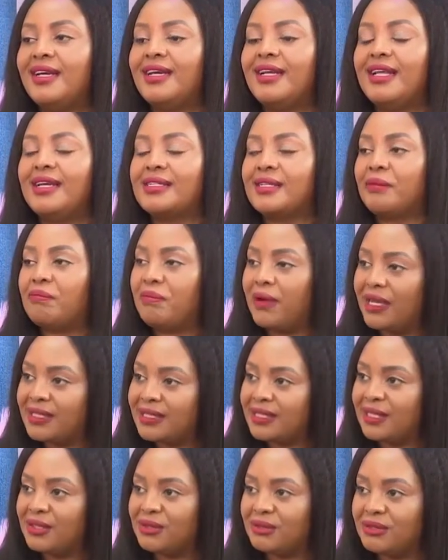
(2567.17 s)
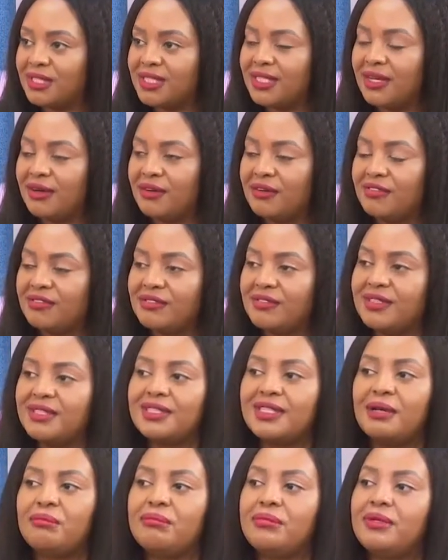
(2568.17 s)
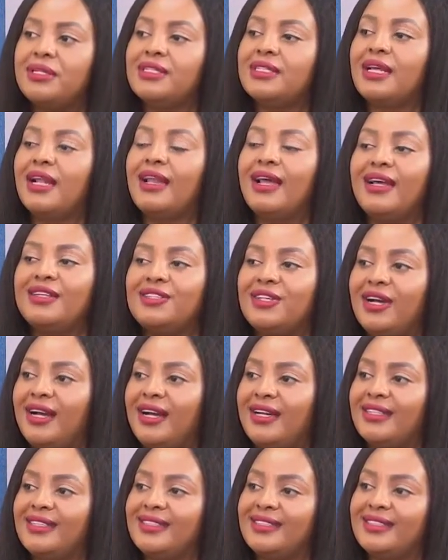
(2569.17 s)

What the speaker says: And as a pastor yourself mm-hmm. is a large heart.